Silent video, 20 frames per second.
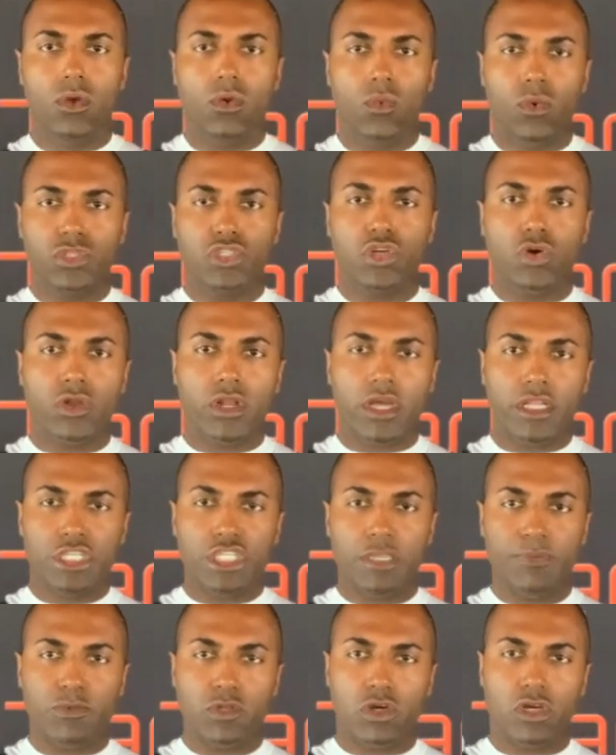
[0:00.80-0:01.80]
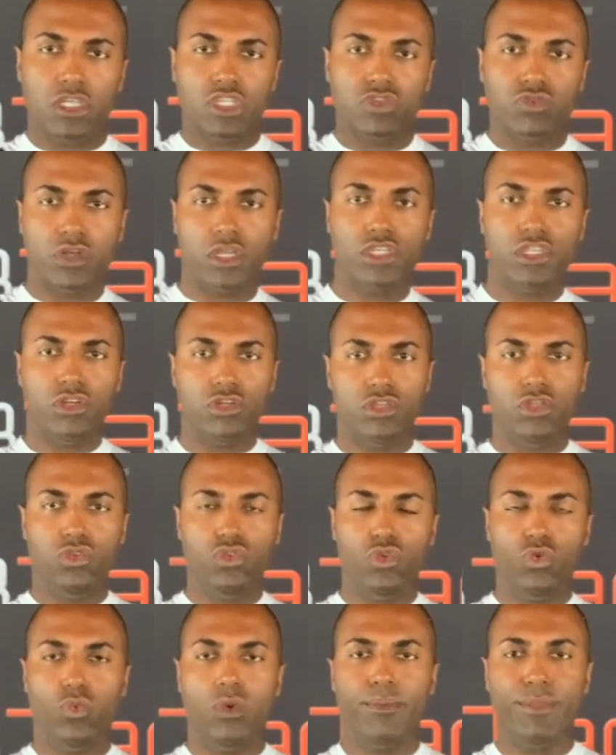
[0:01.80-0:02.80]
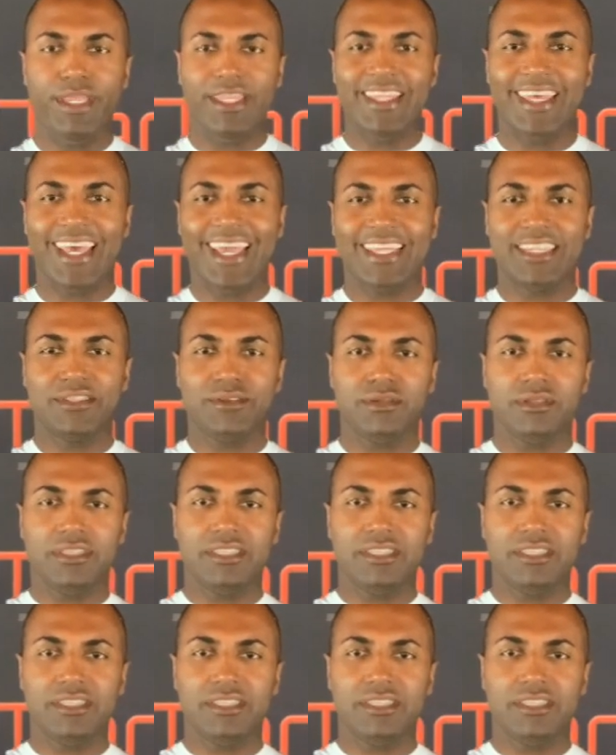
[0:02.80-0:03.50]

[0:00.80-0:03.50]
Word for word: What's going on, Sheepdogs? Suresh here, 221B Tactical.